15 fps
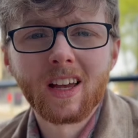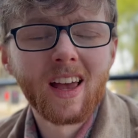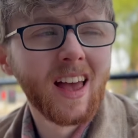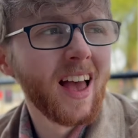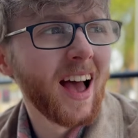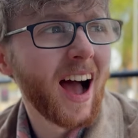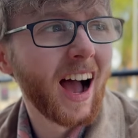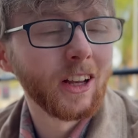
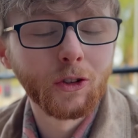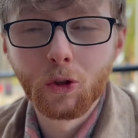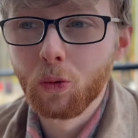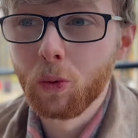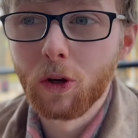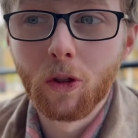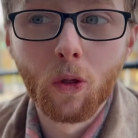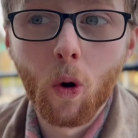and you
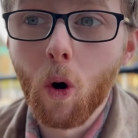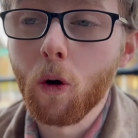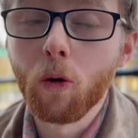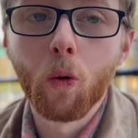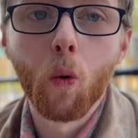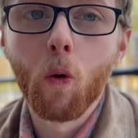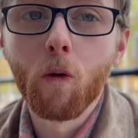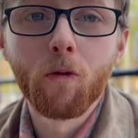would not
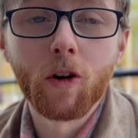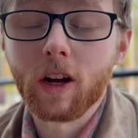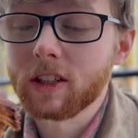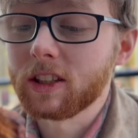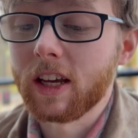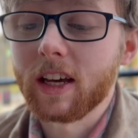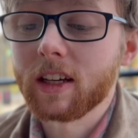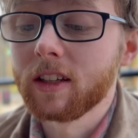know for a
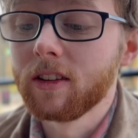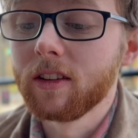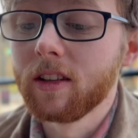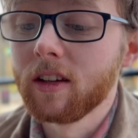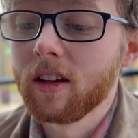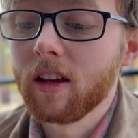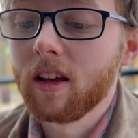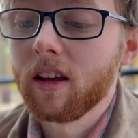second
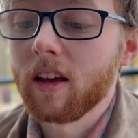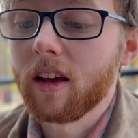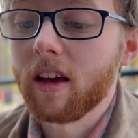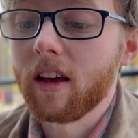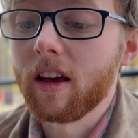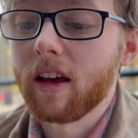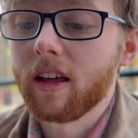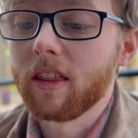
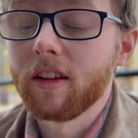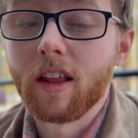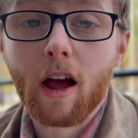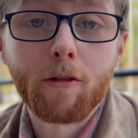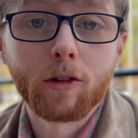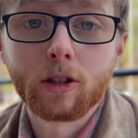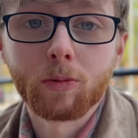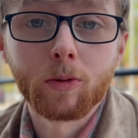the
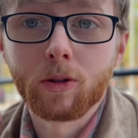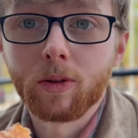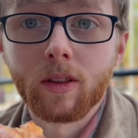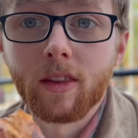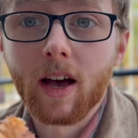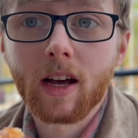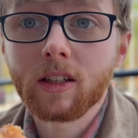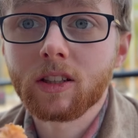difference between
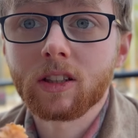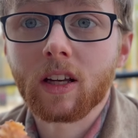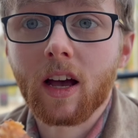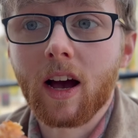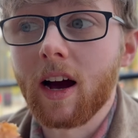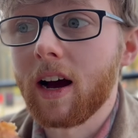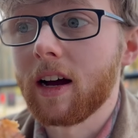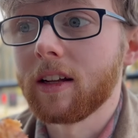this
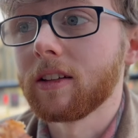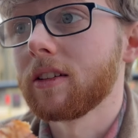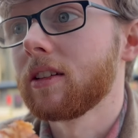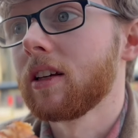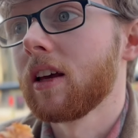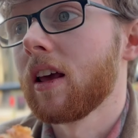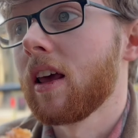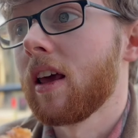
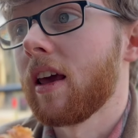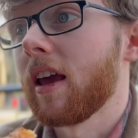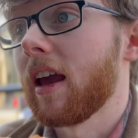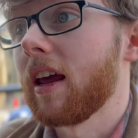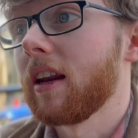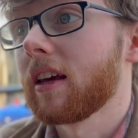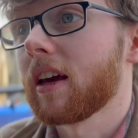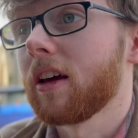and
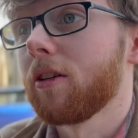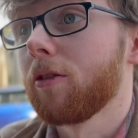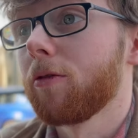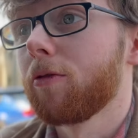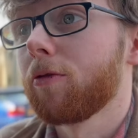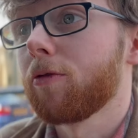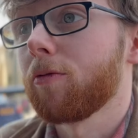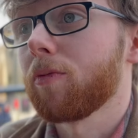any kind
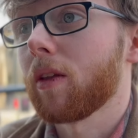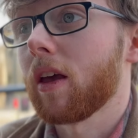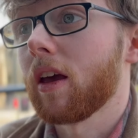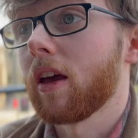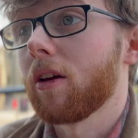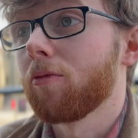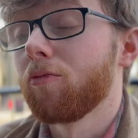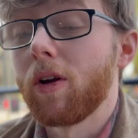
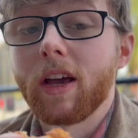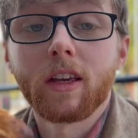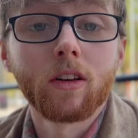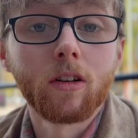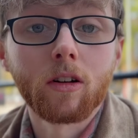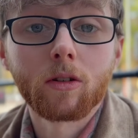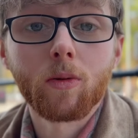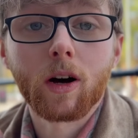of
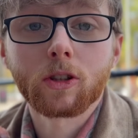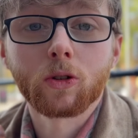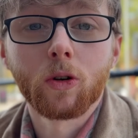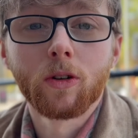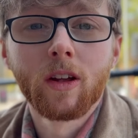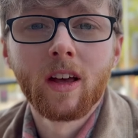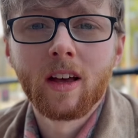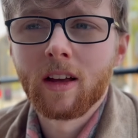regular
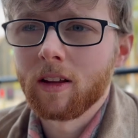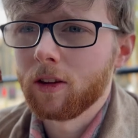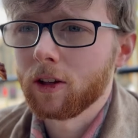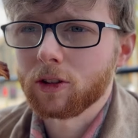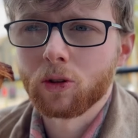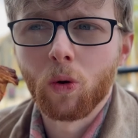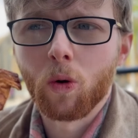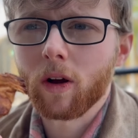croissant.
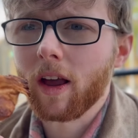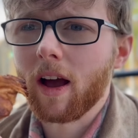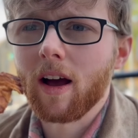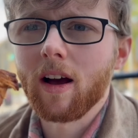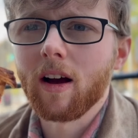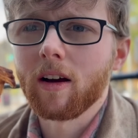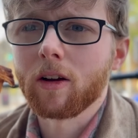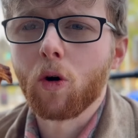Does not get
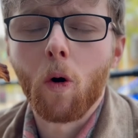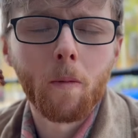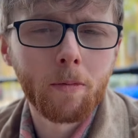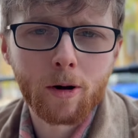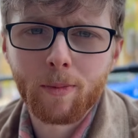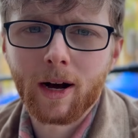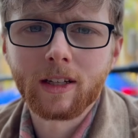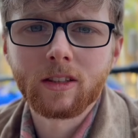a
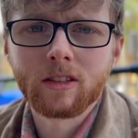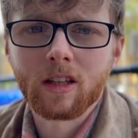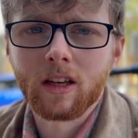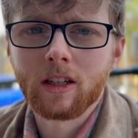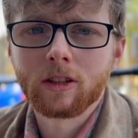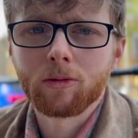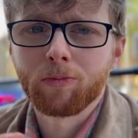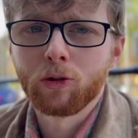compromised
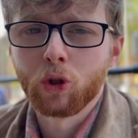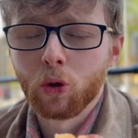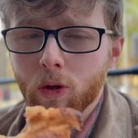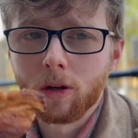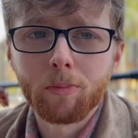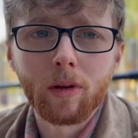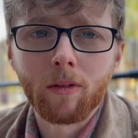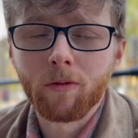taste due to
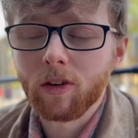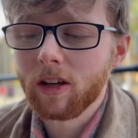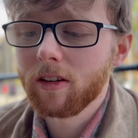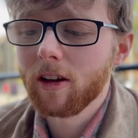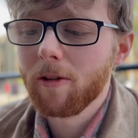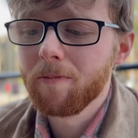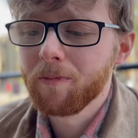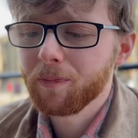it being
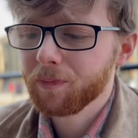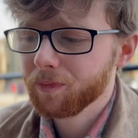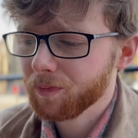vegan.